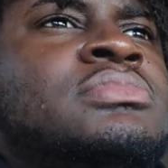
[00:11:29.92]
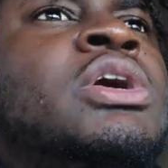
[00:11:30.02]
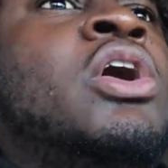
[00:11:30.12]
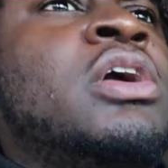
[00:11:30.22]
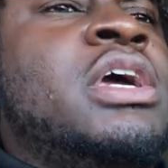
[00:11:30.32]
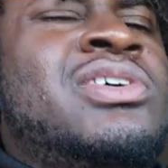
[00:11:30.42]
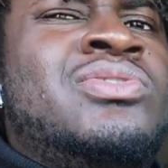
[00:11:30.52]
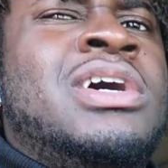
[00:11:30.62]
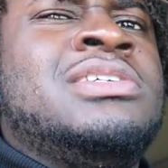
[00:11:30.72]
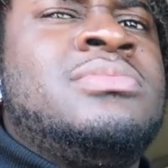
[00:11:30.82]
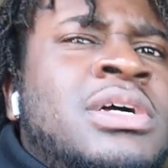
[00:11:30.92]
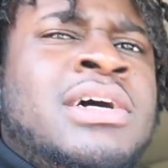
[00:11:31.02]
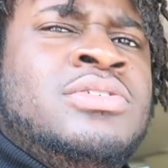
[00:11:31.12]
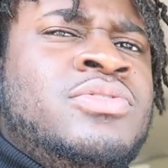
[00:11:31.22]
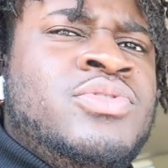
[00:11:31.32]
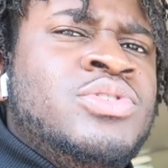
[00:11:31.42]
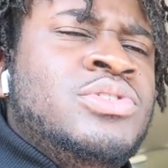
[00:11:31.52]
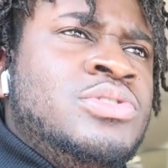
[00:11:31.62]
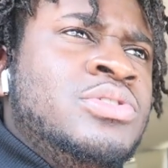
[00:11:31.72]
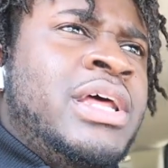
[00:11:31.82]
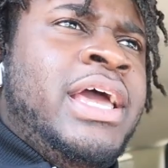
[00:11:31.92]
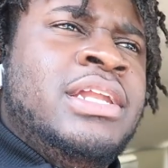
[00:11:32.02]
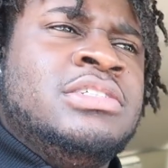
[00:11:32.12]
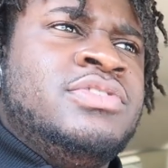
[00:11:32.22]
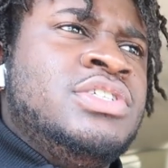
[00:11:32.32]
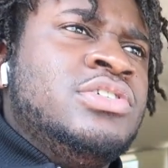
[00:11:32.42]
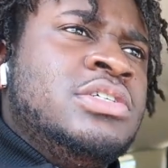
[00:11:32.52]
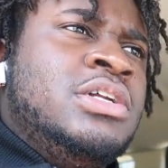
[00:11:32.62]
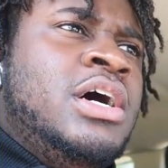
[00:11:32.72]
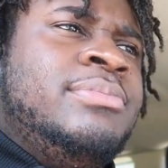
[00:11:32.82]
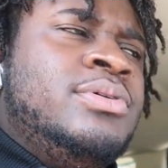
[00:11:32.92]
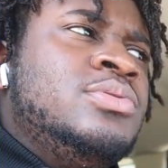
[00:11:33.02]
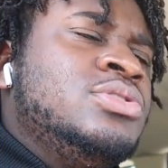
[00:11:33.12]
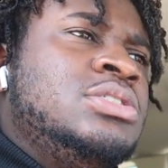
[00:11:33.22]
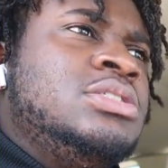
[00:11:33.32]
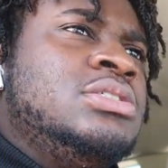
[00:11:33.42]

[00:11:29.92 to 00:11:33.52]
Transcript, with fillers: Oh, okay, reaction. cool. I, I, don't know if we're doing that in this video or not, but we'll see.